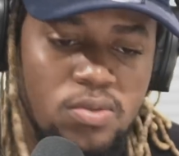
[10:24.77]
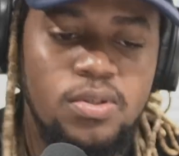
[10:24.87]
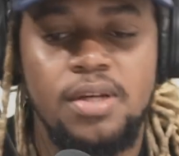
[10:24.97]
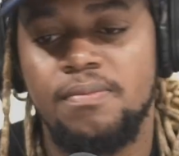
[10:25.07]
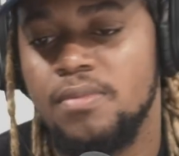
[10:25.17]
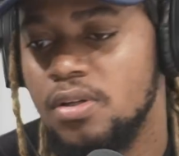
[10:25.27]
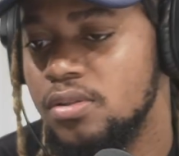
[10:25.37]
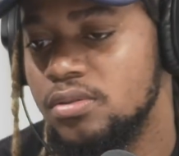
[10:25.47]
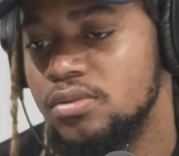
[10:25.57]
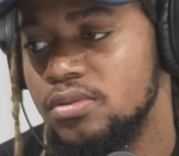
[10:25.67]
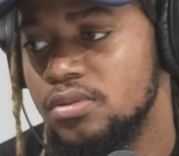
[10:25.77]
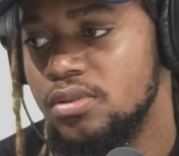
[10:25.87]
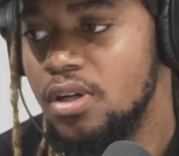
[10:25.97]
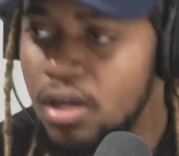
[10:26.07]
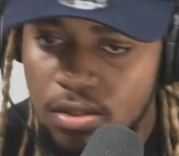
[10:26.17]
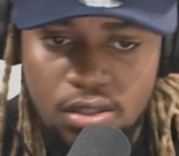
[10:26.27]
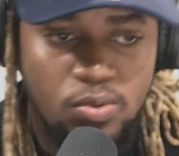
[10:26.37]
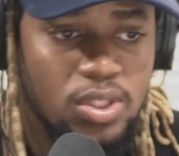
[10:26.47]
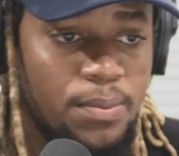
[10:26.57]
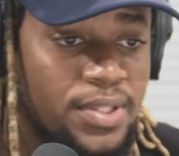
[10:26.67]
the youth them, bro
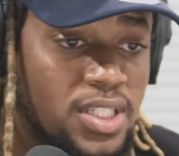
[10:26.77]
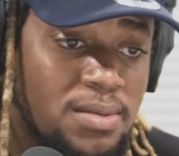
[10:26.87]
loud youth them.